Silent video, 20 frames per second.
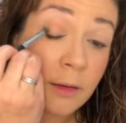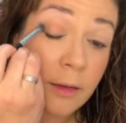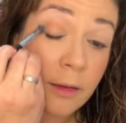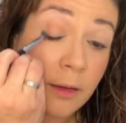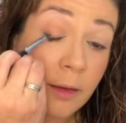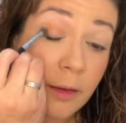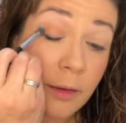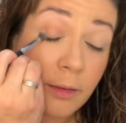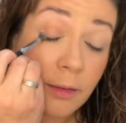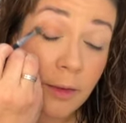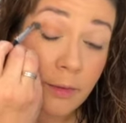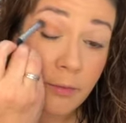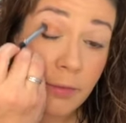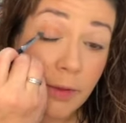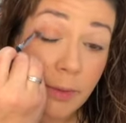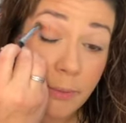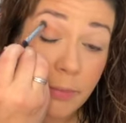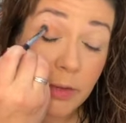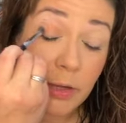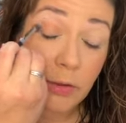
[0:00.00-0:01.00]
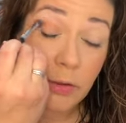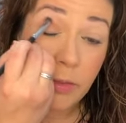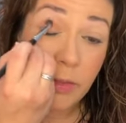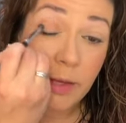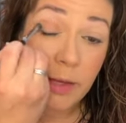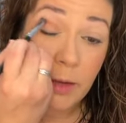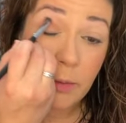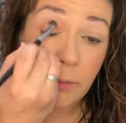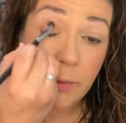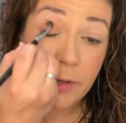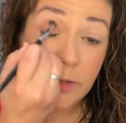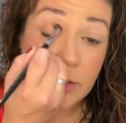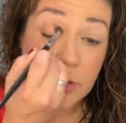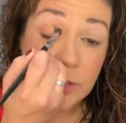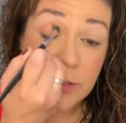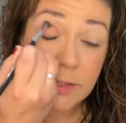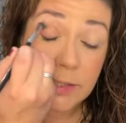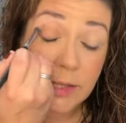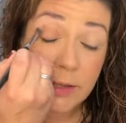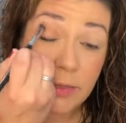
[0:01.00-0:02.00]
I love them. The only thing I wish
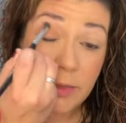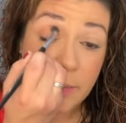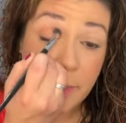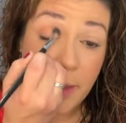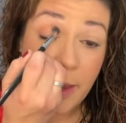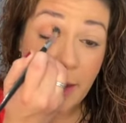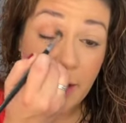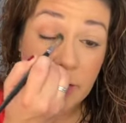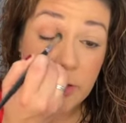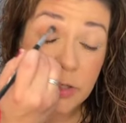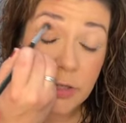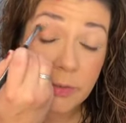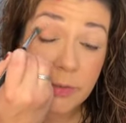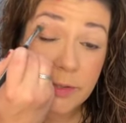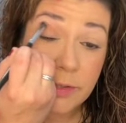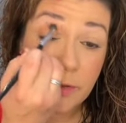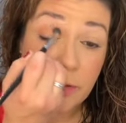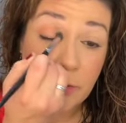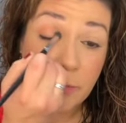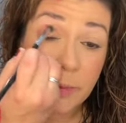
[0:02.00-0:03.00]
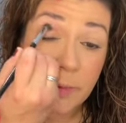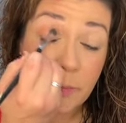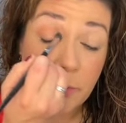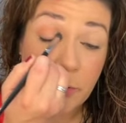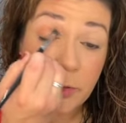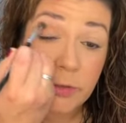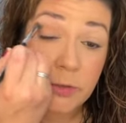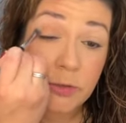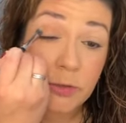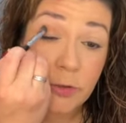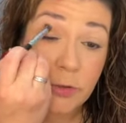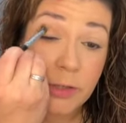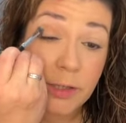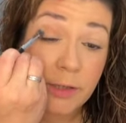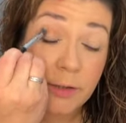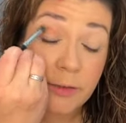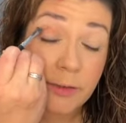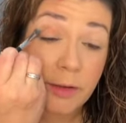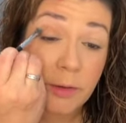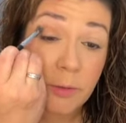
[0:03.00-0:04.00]
is that the packaging was a little bit more sturdy,
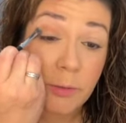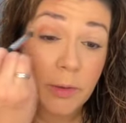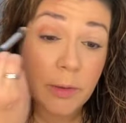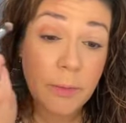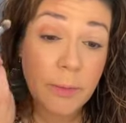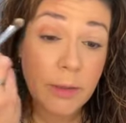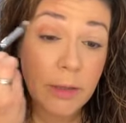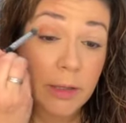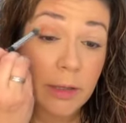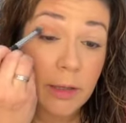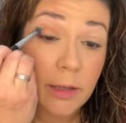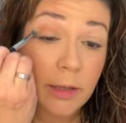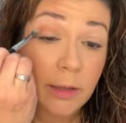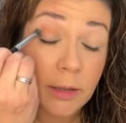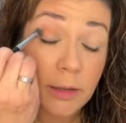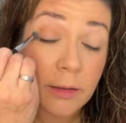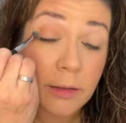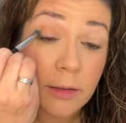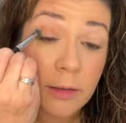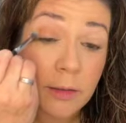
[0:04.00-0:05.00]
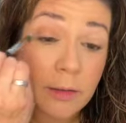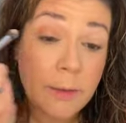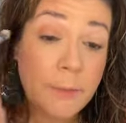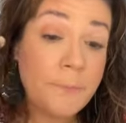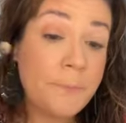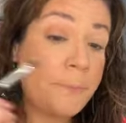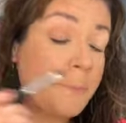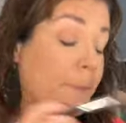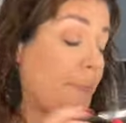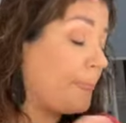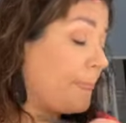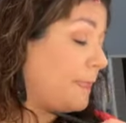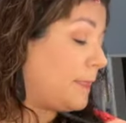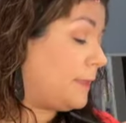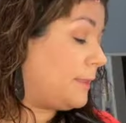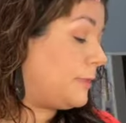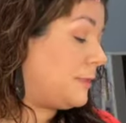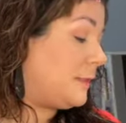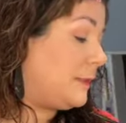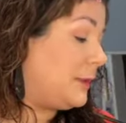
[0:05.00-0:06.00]
because I ripped the
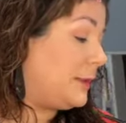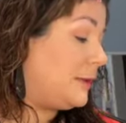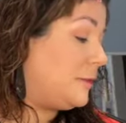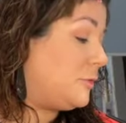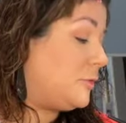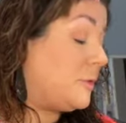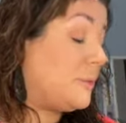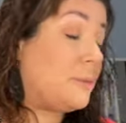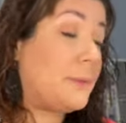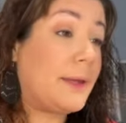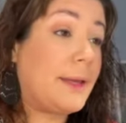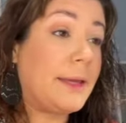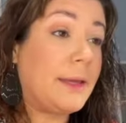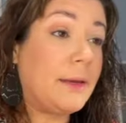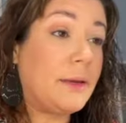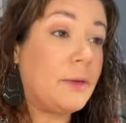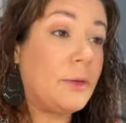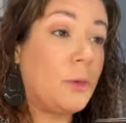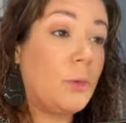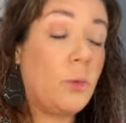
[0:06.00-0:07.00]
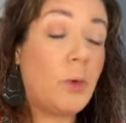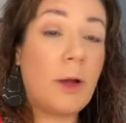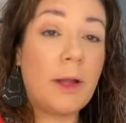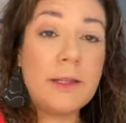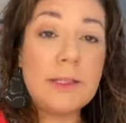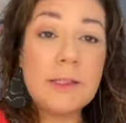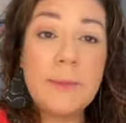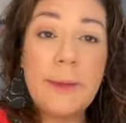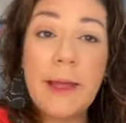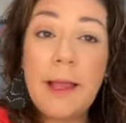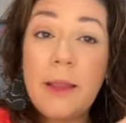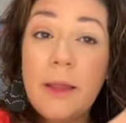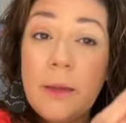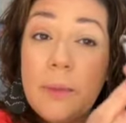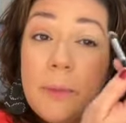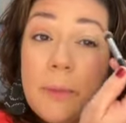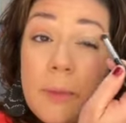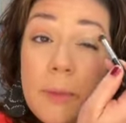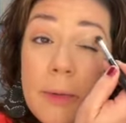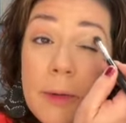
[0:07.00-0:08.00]
lid from my Wants
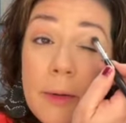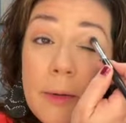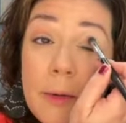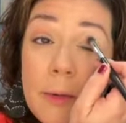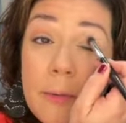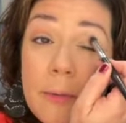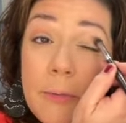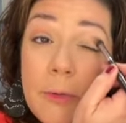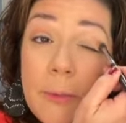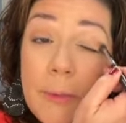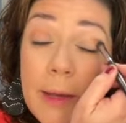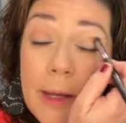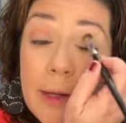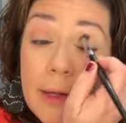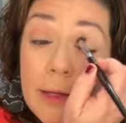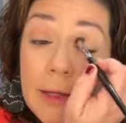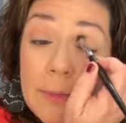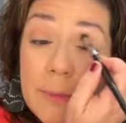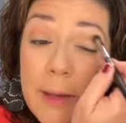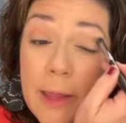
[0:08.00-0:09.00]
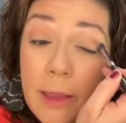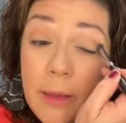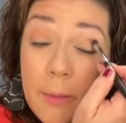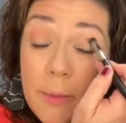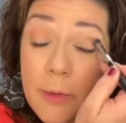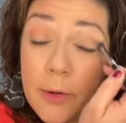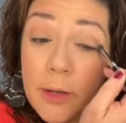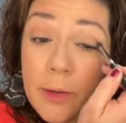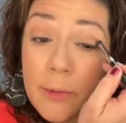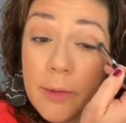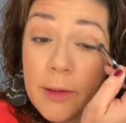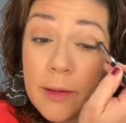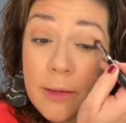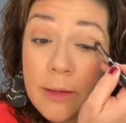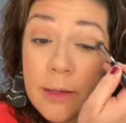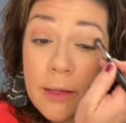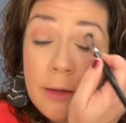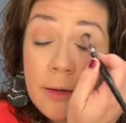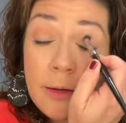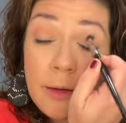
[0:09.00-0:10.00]
palette, from my Needs palette pretty
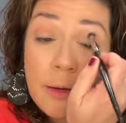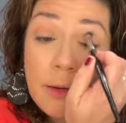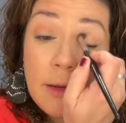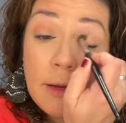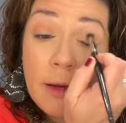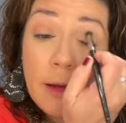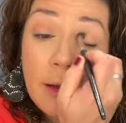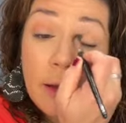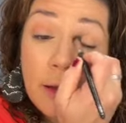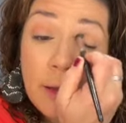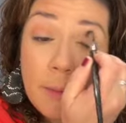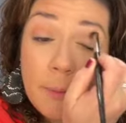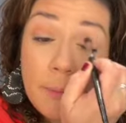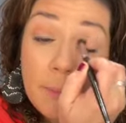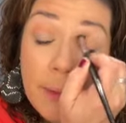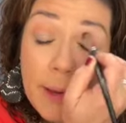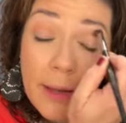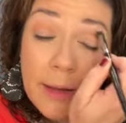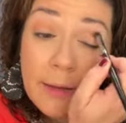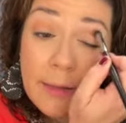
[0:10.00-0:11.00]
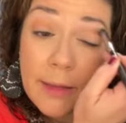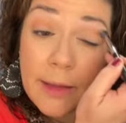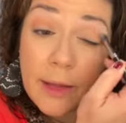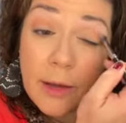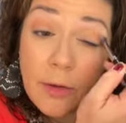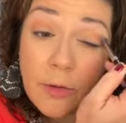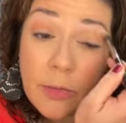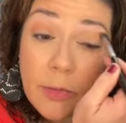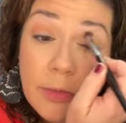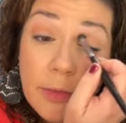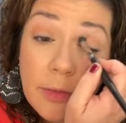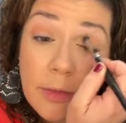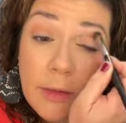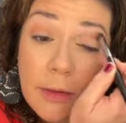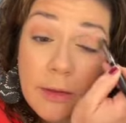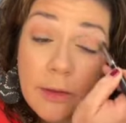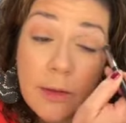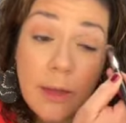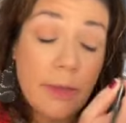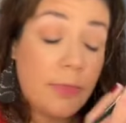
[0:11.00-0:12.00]
quickly. But they are
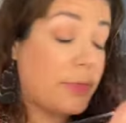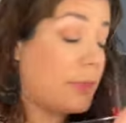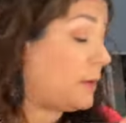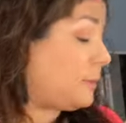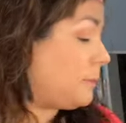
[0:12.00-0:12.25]
at